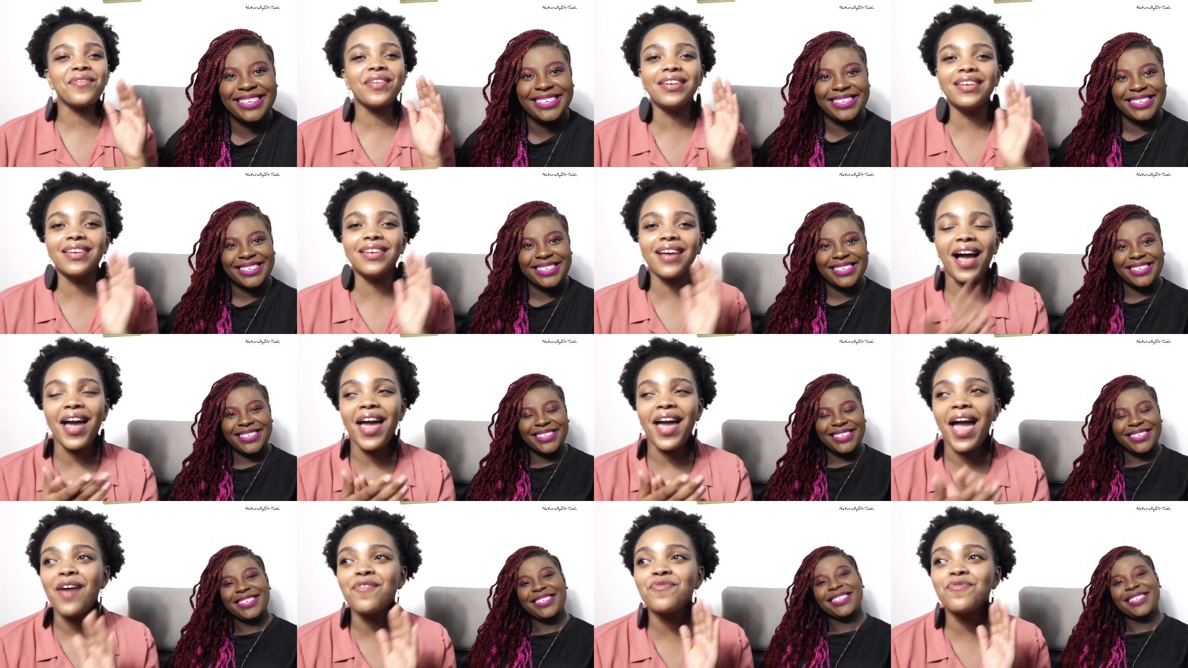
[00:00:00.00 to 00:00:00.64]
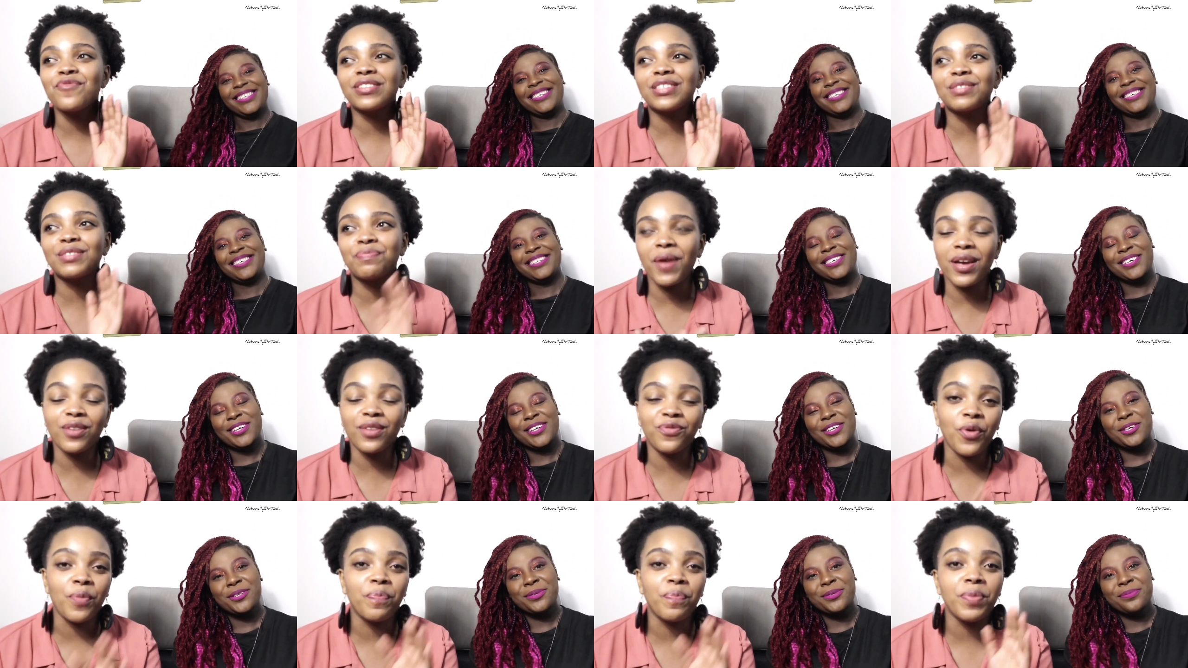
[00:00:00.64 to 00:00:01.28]
Speaker 1: really, I have
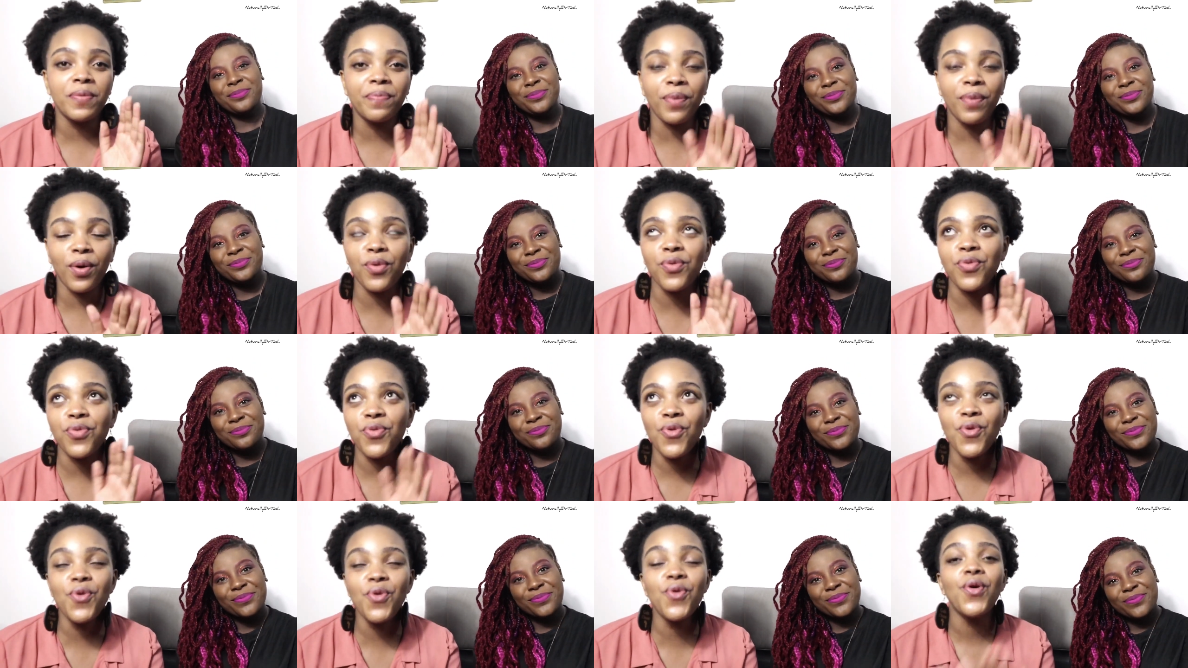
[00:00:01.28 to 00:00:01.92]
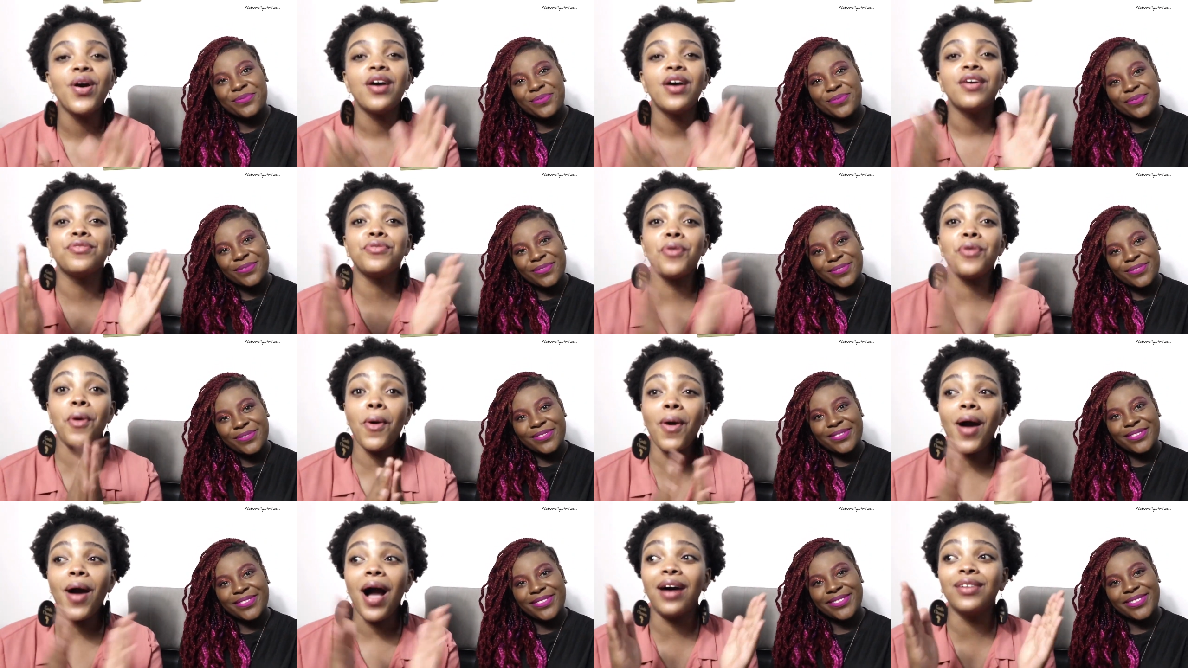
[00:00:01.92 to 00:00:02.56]
respect for people who
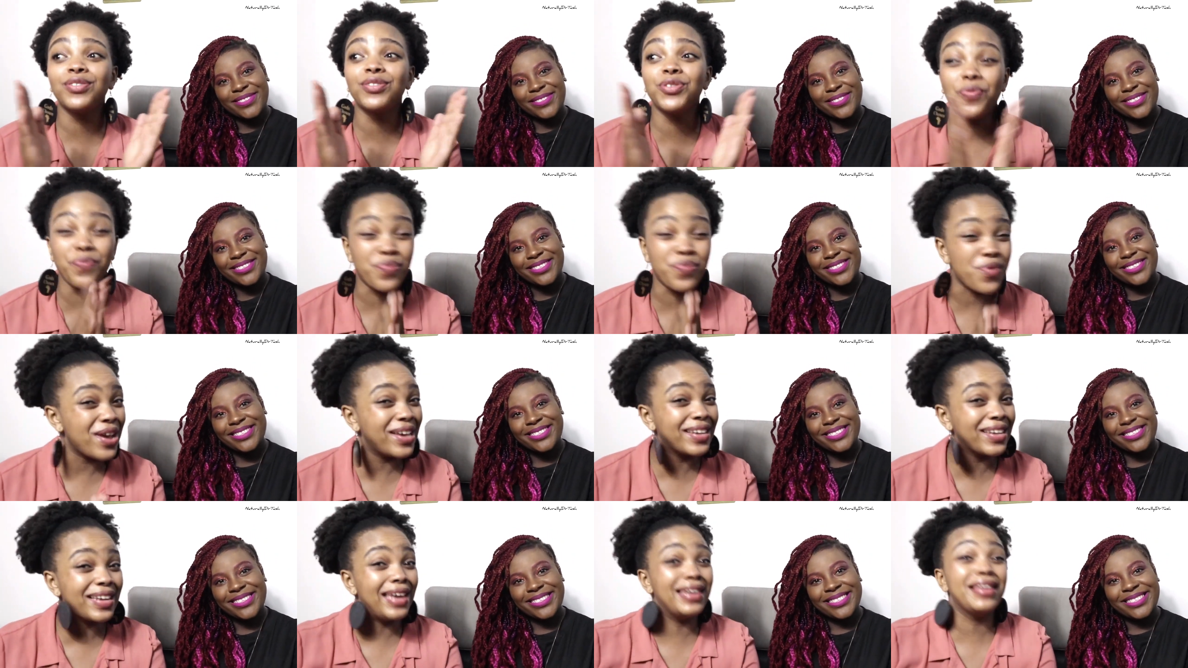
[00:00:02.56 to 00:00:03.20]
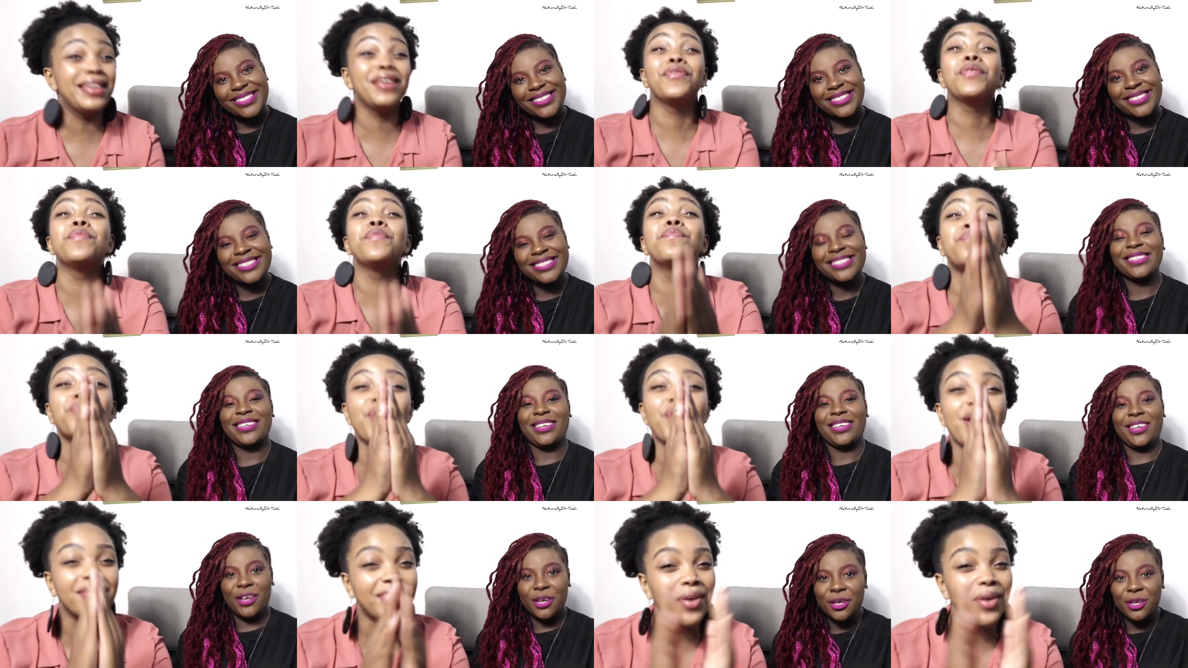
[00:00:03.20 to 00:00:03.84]
know how to braid and
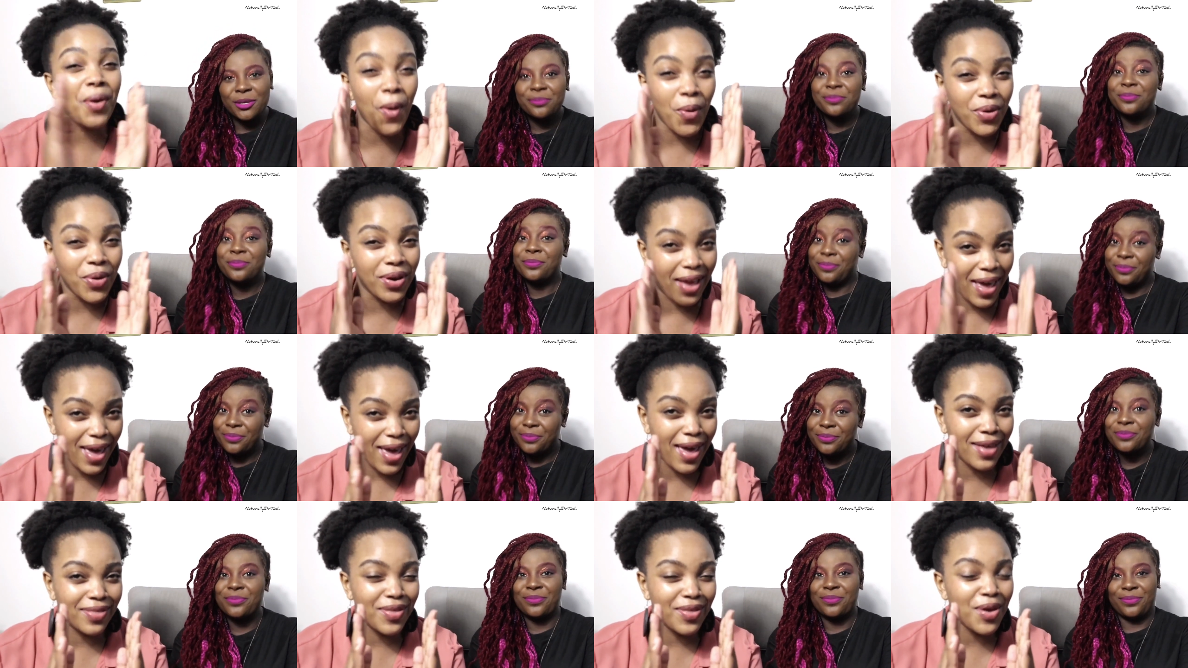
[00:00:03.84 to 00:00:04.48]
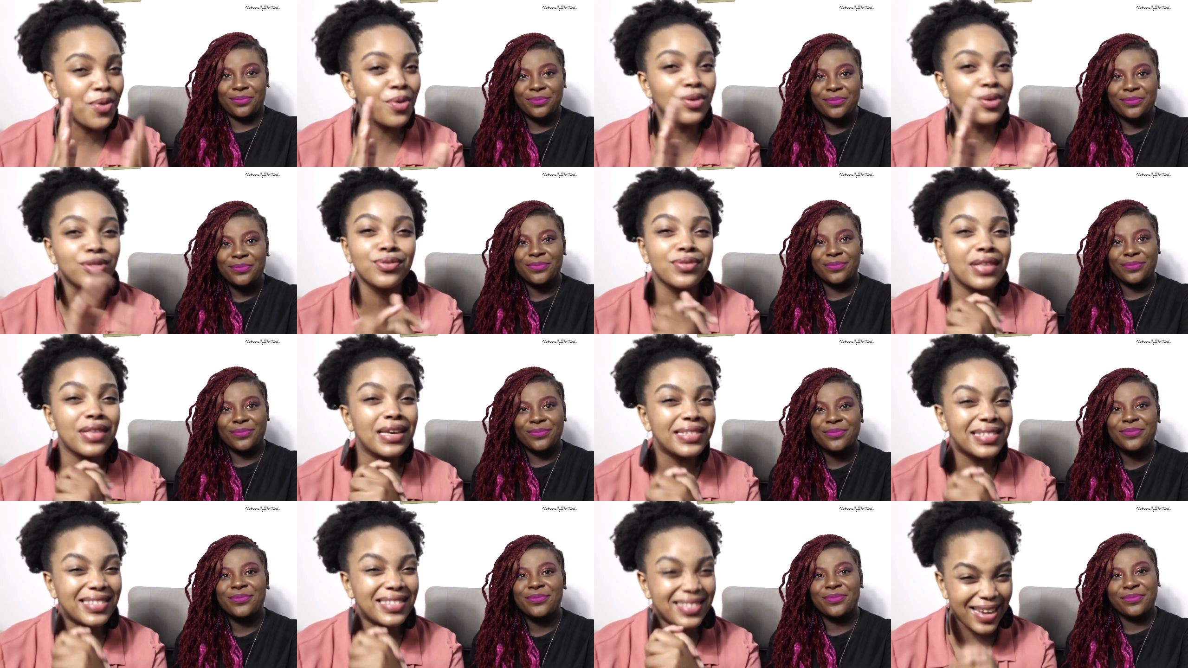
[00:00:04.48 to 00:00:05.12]
even braid their own hair. They go
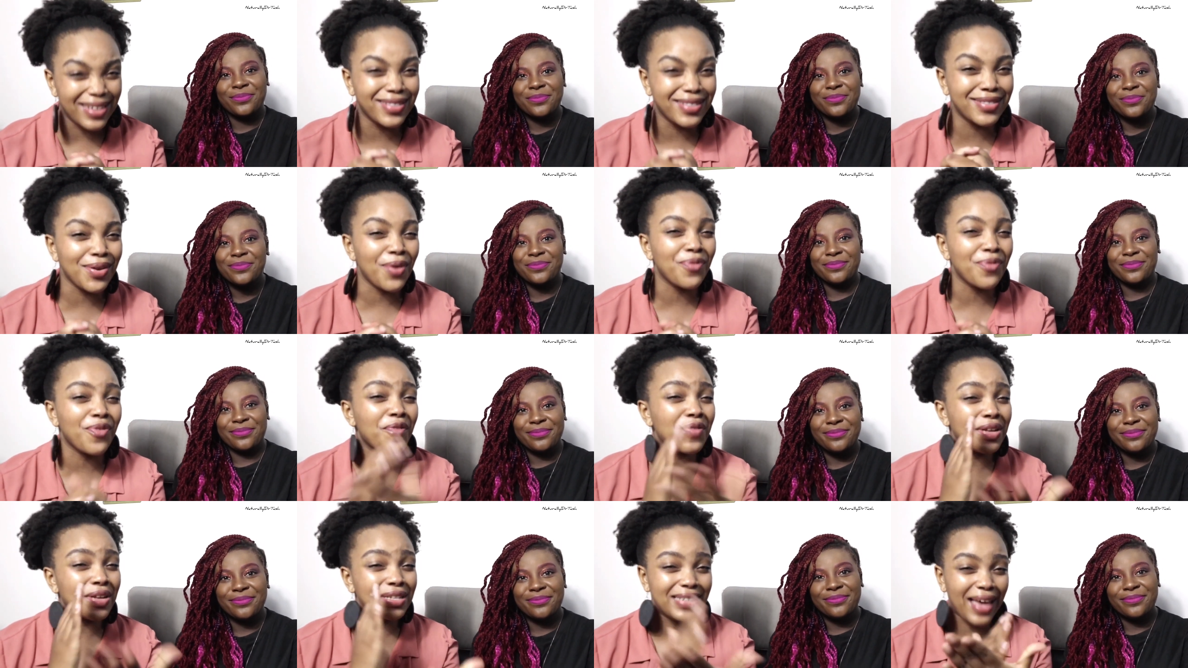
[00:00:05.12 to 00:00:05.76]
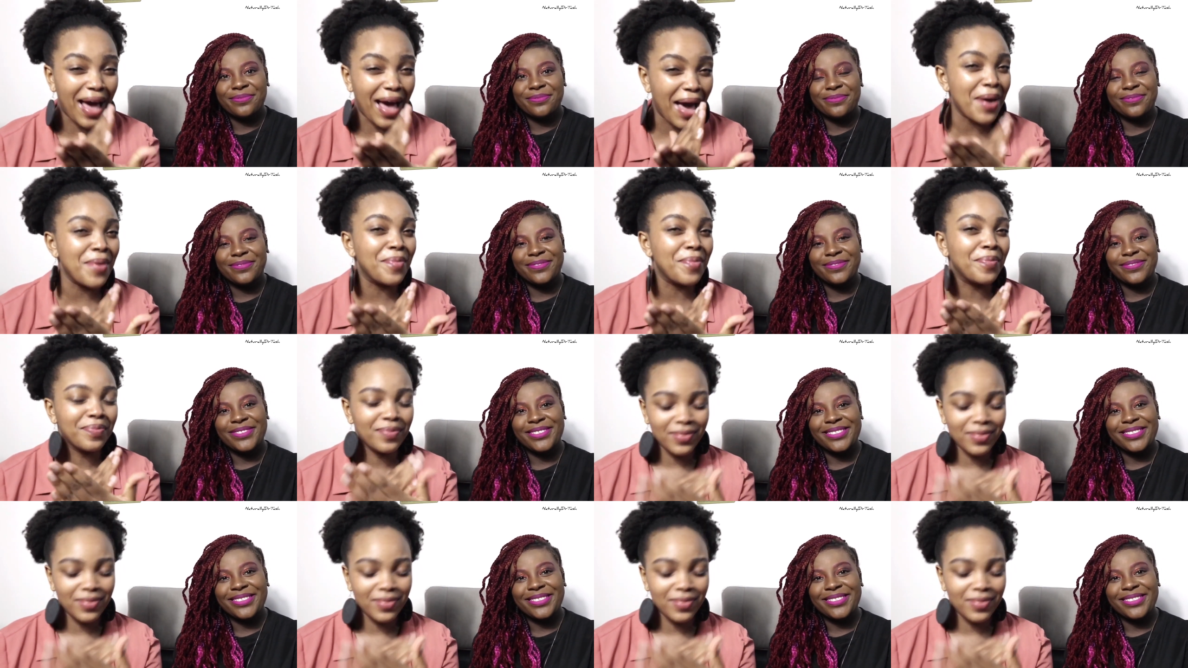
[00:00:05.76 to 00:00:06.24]
to the extent of having time.